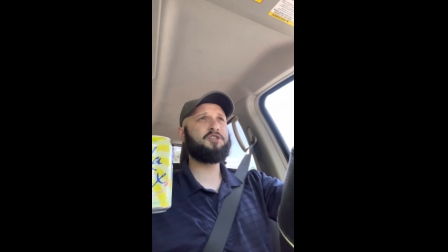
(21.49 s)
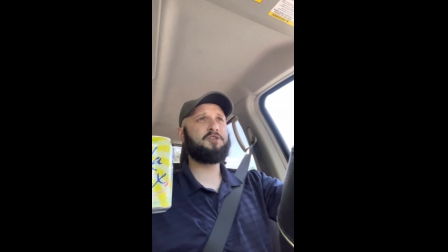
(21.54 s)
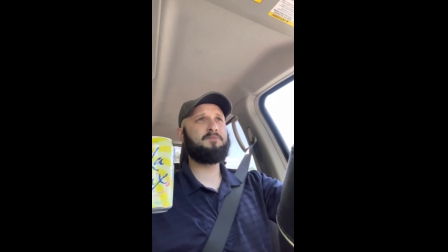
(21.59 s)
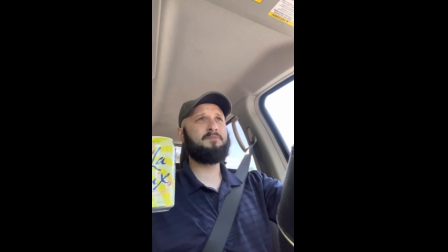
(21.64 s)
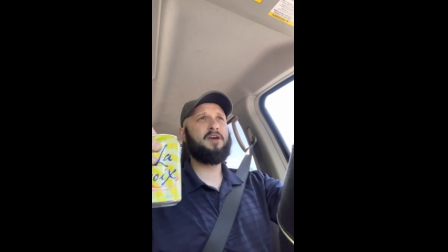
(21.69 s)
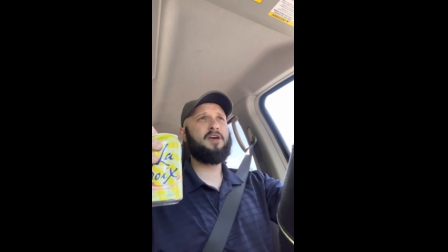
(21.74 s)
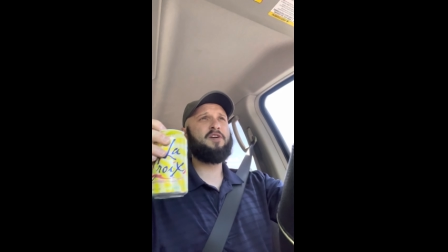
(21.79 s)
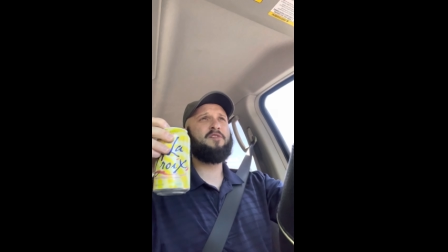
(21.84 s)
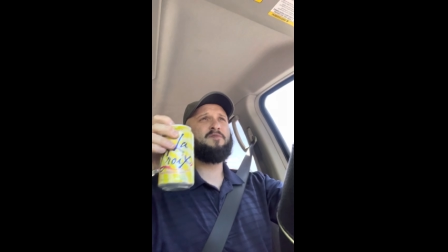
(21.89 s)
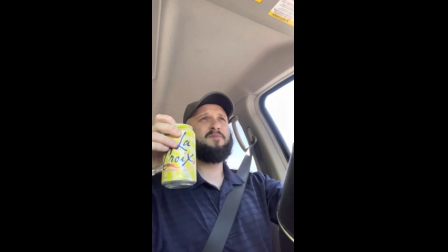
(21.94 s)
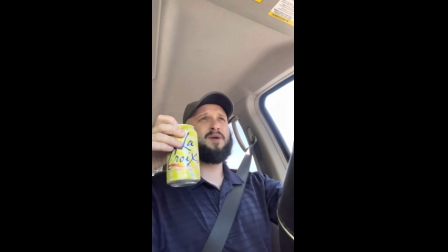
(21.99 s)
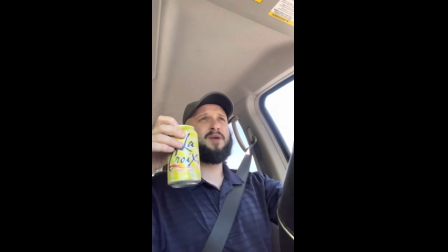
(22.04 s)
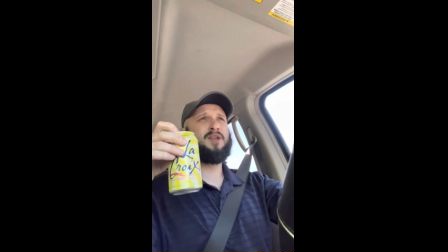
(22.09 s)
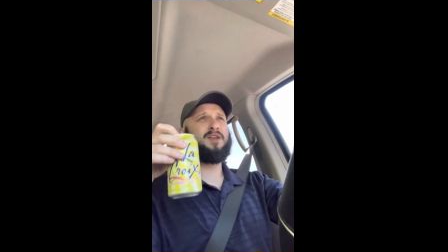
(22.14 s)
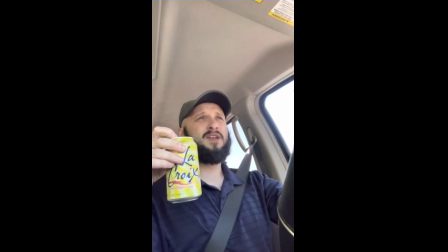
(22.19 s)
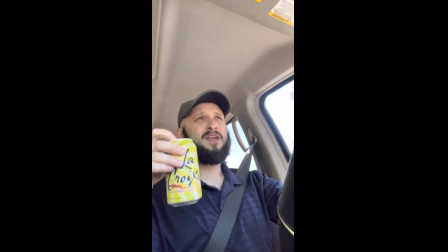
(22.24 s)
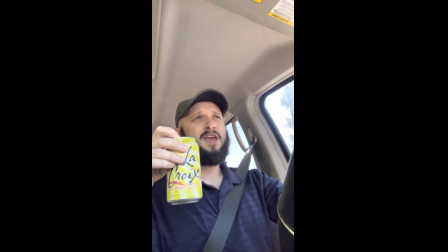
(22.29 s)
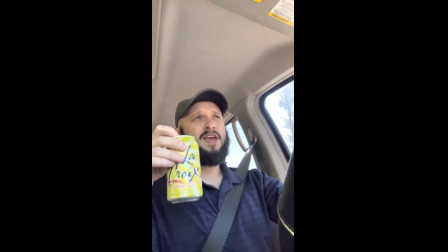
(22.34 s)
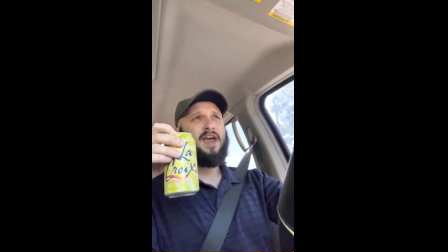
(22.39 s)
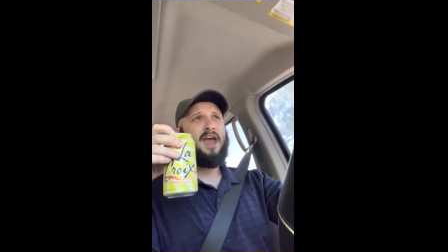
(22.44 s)
she may have
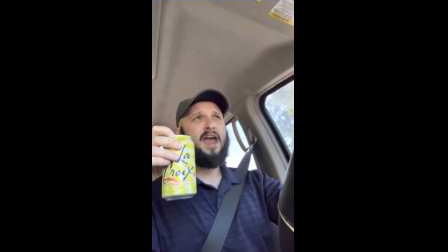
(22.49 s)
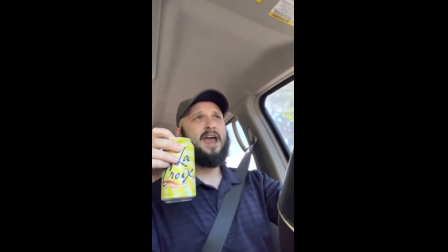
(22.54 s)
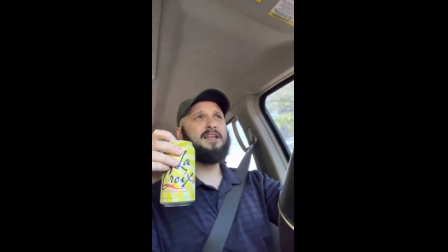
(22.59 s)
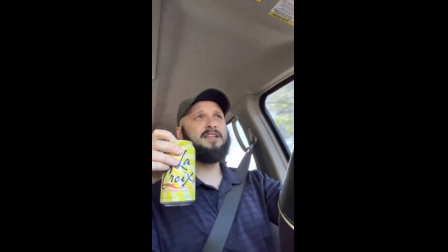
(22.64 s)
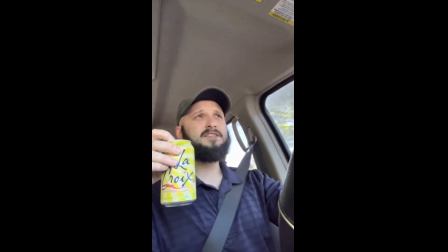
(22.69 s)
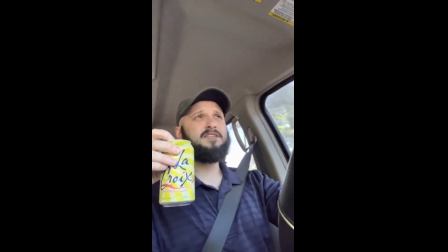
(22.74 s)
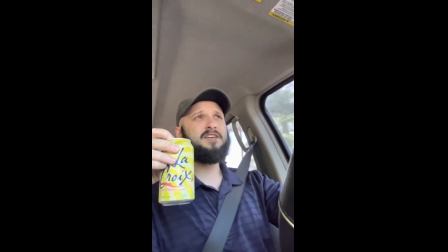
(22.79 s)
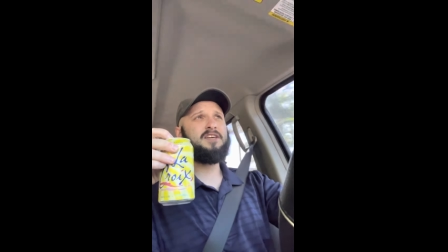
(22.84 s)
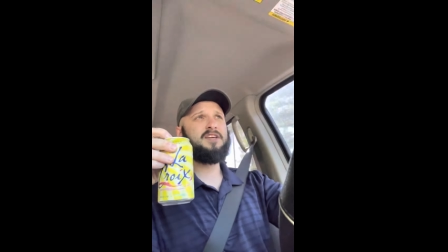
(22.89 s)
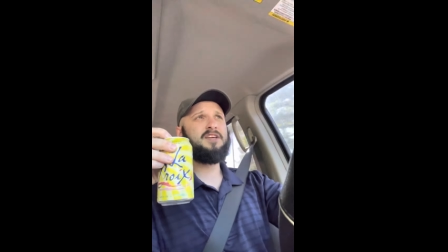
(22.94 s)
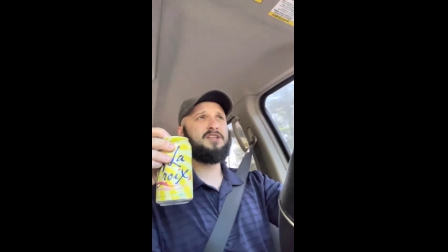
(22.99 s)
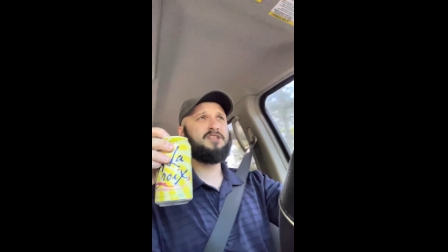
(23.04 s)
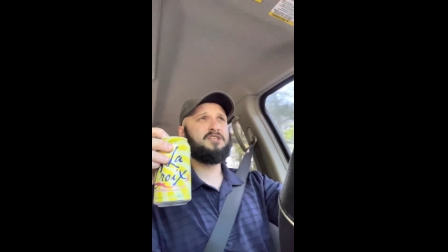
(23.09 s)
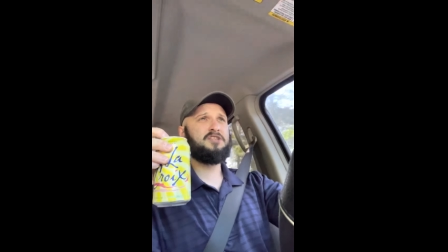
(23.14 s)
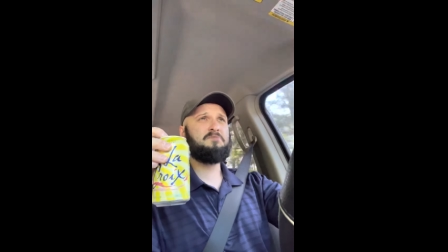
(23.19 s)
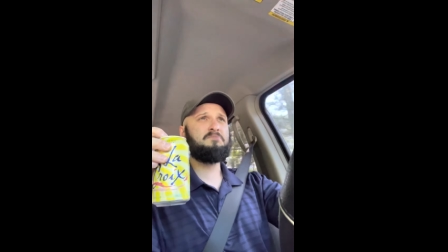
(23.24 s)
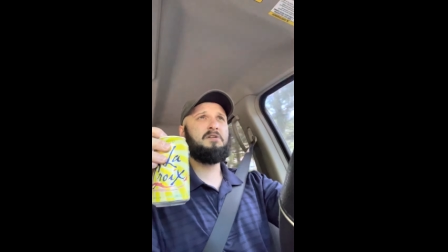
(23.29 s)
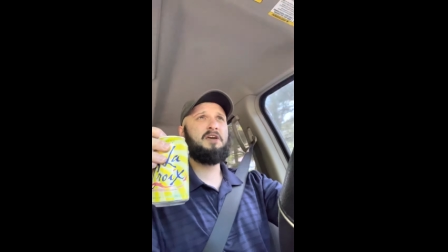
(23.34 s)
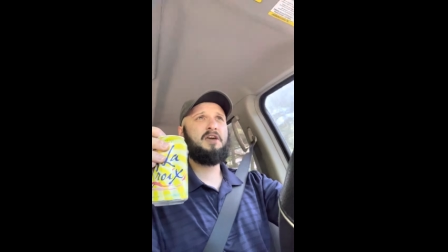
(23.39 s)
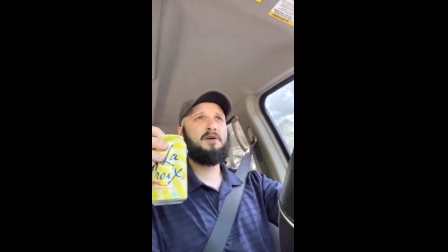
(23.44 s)
been 18,
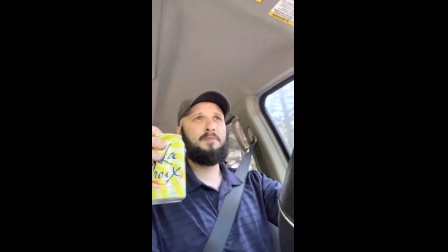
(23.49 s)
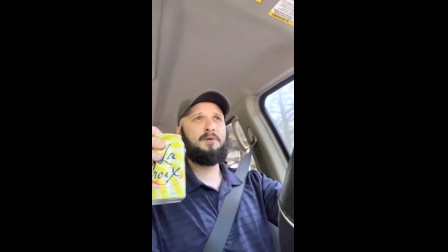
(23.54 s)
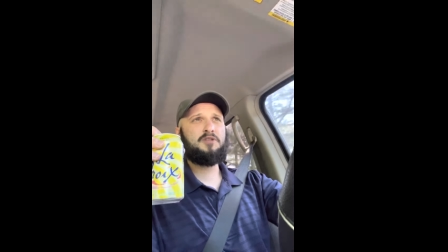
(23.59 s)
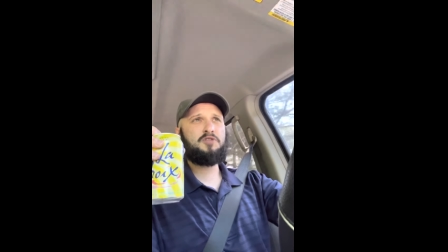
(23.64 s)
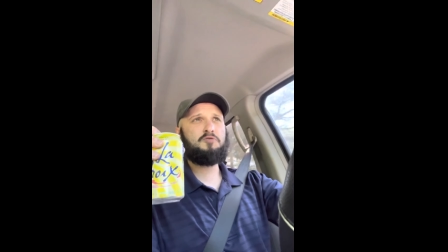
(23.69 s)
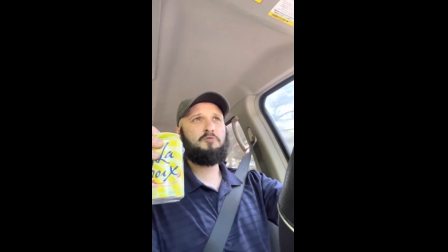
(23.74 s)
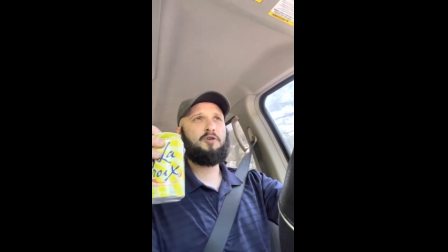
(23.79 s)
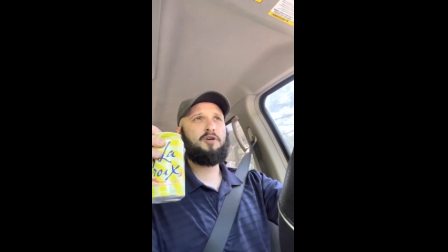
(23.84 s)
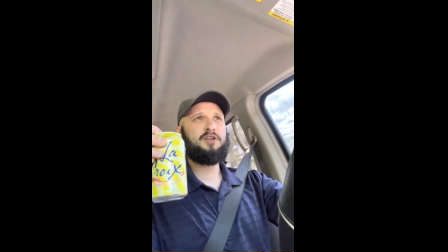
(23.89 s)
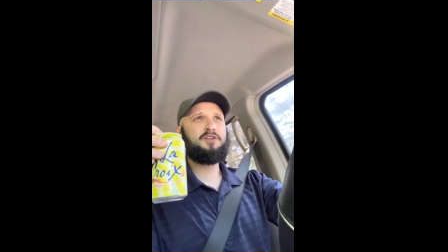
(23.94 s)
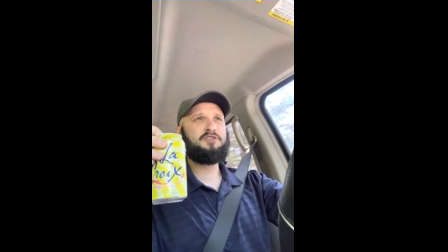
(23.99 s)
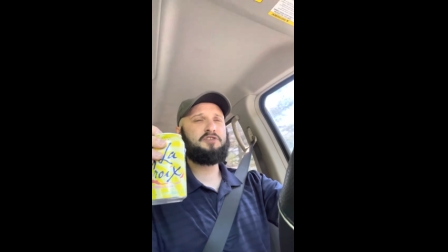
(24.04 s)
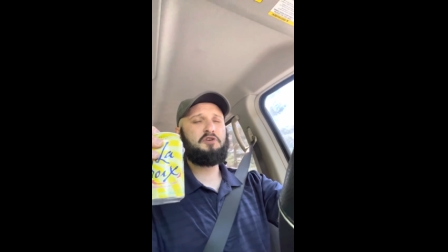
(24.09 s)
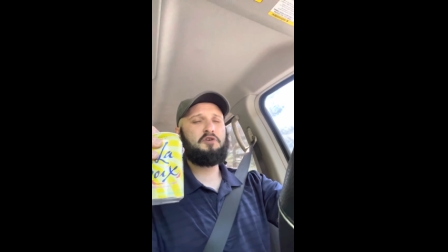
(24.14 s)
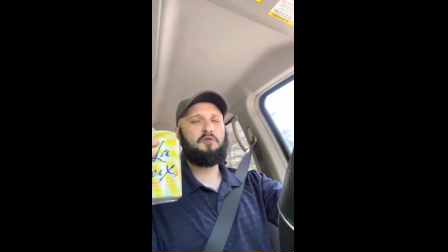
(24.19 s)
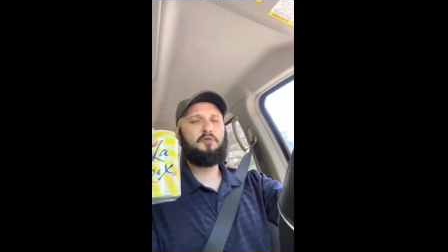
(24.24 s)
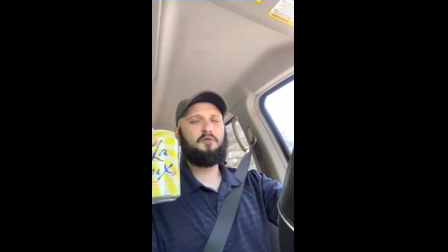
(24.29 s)
she may have been 22.